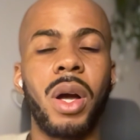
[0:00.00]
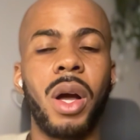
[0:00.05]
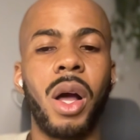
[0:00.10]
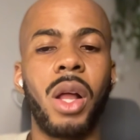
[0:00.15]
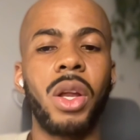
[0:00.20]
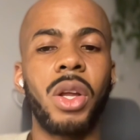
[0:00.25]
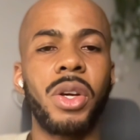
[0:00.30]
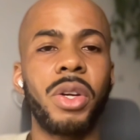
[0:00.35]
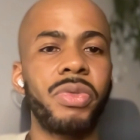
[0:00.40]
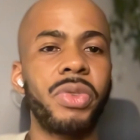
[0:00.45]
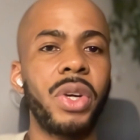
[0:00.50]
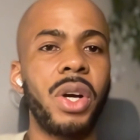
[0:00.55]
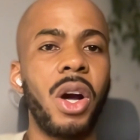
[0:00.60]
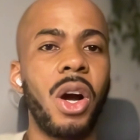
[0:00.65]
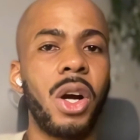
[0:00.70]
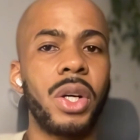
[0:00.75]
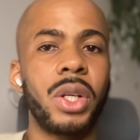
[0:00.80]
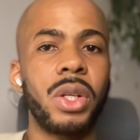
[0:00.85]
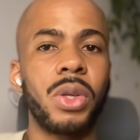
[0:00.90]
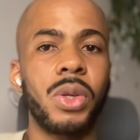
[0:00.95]
a lot of the
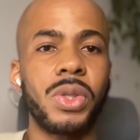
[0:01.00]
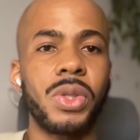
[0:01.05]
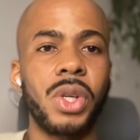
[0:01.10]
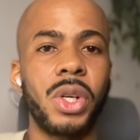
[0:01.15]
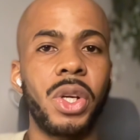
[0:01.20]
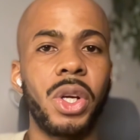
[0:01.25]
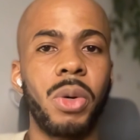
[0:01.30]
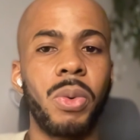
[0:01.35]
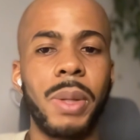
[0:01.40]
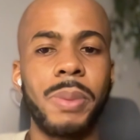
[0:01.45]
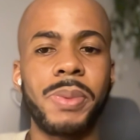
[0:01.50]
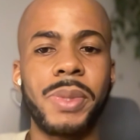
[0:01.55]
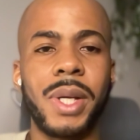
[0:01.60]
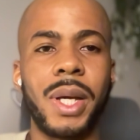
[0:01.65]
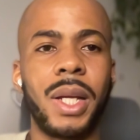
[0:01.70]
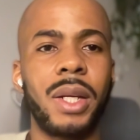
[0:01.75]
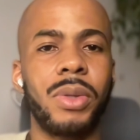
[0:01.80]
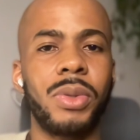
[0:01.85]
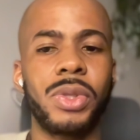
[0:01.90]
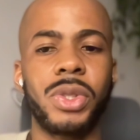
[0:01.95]
articles on your
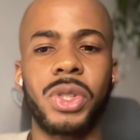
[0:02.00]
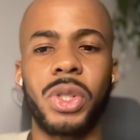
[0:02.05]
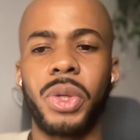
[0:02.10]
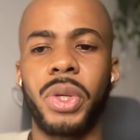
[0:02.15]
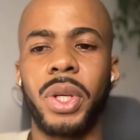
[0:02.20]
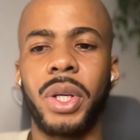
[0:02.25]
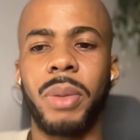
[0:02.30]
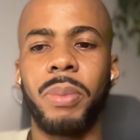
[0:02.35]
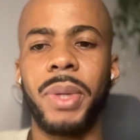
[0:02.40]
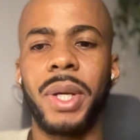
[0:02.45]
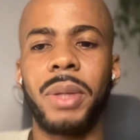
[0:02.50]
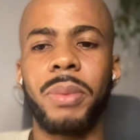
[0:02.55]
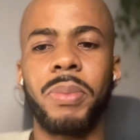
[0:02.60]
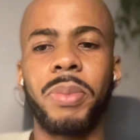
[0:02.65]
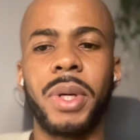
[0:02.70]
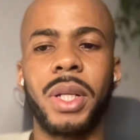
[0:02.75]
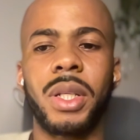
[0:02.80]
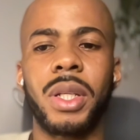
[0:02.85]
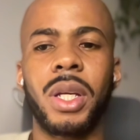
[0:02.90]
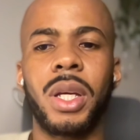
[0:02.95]
website, I'm going to show you in a bit,
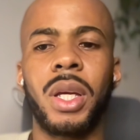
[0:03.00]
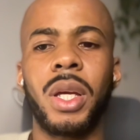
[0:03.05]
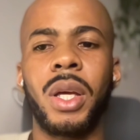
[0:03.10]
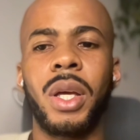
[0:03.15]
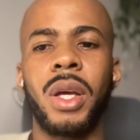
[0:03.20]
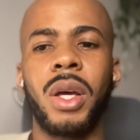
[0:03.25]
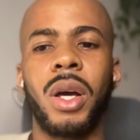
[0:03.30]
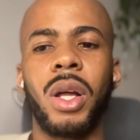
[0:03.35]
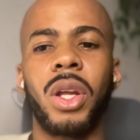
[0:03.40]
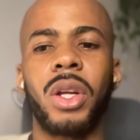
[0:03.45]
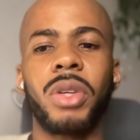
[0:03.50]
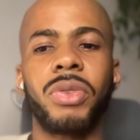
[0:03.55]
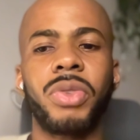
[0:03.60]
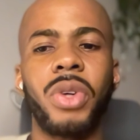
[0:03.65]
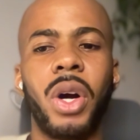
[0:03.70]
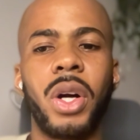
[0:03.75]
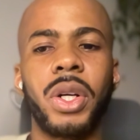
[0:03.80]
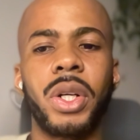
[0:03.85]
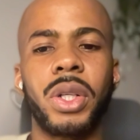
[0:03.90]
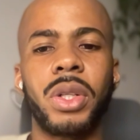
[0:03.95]
but a lot of
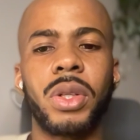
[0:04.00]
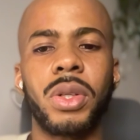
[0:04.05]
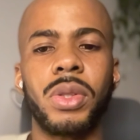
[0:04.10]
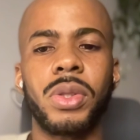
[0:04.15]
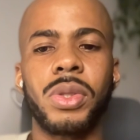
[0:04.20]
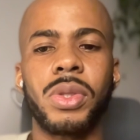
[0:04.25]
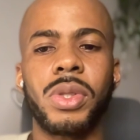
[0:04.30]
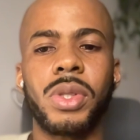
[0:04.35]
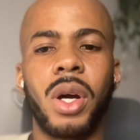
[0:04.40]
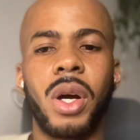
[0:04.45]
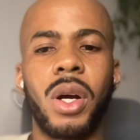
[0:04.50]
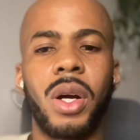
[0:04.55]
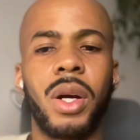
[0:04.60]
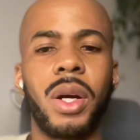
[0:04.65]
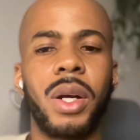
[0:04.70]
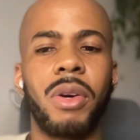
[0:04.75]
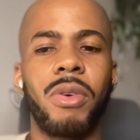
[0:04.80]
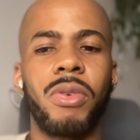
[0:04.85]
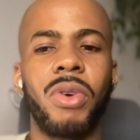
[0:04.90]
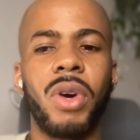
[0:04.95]
articles
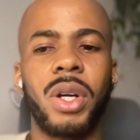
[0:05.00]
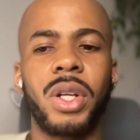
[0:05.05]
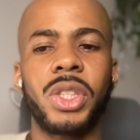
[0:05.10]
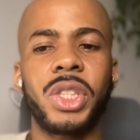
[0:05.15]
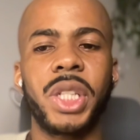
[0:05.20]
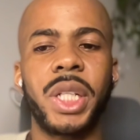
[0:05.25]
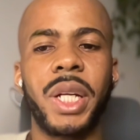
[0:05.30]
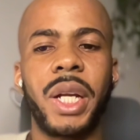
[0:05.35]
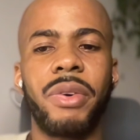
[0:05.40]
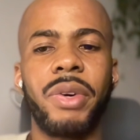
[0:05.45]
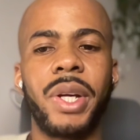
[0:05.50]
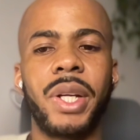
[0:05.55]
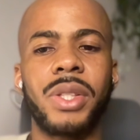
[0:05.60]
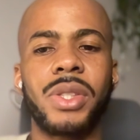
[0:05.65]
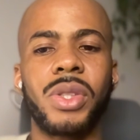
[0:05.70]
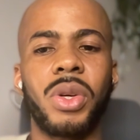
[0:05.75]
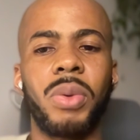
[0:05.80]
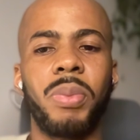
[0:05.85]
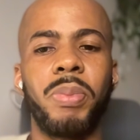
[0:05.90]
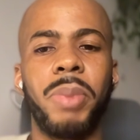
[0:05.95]
are rather generic.
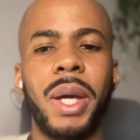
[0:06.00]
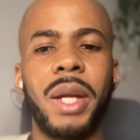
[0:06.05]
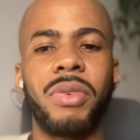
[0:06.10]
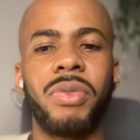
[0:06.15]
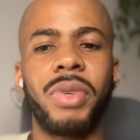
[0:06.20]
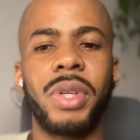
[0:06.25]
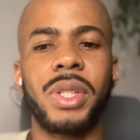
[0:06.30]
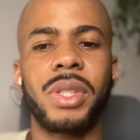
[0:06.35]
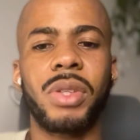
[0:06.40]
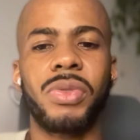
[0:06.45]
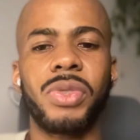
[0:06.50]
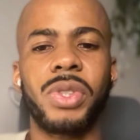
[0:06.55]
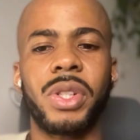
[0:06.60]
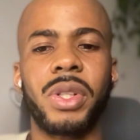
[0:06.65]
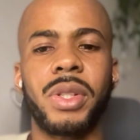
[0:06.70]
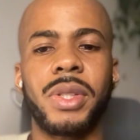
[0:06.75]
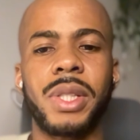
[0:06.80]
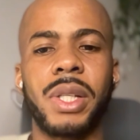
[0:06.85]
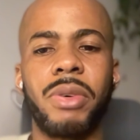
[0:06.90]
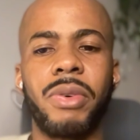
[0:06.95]
So benefits of
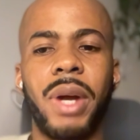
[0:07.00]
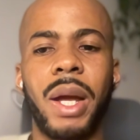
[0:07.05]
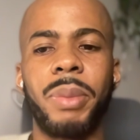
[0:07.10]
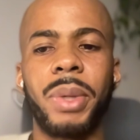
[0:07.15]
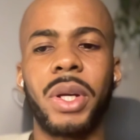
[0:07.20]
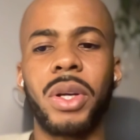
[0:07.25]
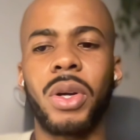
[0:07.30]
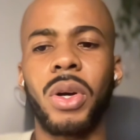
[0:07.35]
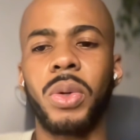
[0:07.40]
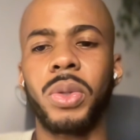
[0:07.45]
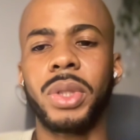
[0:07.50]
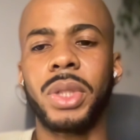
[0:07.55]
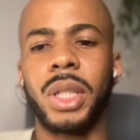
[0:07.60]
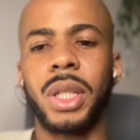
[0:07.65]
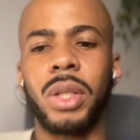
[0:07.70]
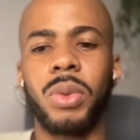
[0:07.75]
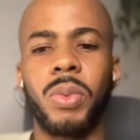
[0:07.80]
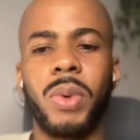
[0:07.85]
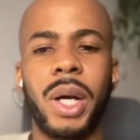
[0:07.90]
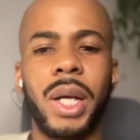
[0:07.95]
ceramic
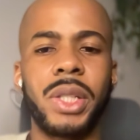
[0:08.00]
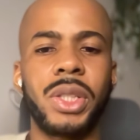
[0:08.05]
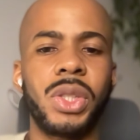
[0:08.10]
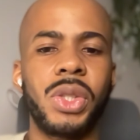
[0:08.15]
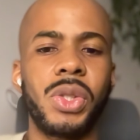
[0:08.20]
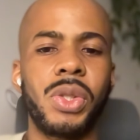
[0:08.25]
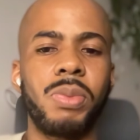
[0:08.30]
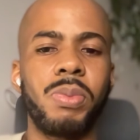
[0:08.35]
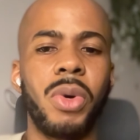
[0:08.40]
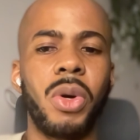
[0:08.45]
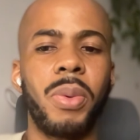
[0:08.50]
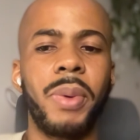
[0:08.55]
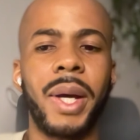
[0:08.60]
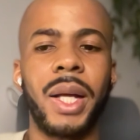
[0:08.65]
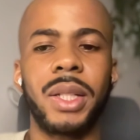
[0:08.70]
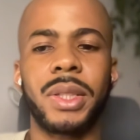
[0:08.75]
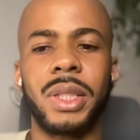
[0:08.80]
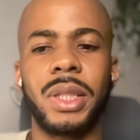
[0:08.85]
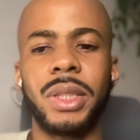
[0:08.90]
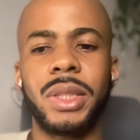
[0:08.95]
coating, why choose
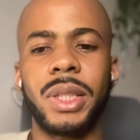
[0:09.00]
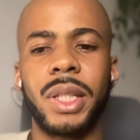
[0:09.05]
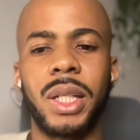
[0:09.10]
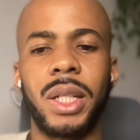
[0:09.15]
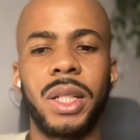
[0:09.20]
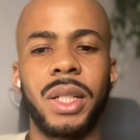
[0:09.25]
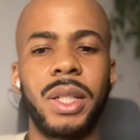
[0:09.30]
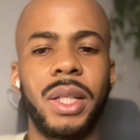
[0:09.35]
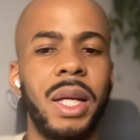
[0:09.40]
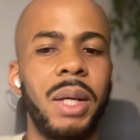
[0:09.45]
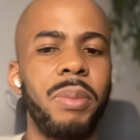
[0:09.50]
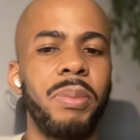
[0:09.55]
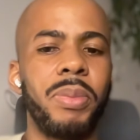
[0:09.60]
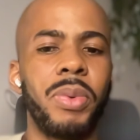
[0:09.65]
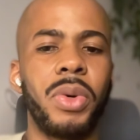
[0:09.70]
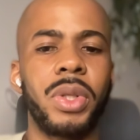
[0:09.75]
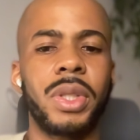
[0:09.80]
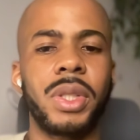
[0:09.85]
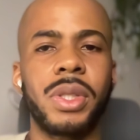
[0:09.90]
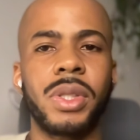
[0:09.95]
mobile detailing,
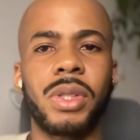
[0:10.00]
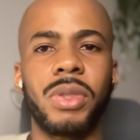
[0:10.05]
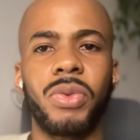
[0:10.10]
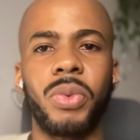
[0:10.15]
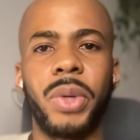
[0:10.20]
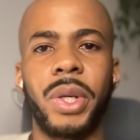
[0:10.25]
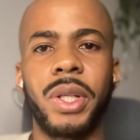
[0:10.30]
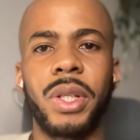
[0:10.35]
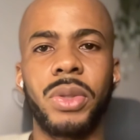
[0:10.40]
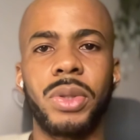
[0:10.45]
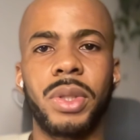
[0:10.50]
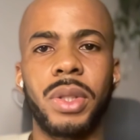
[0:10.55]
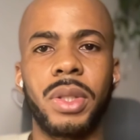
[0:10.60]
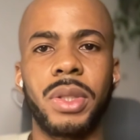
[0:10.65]
importance of window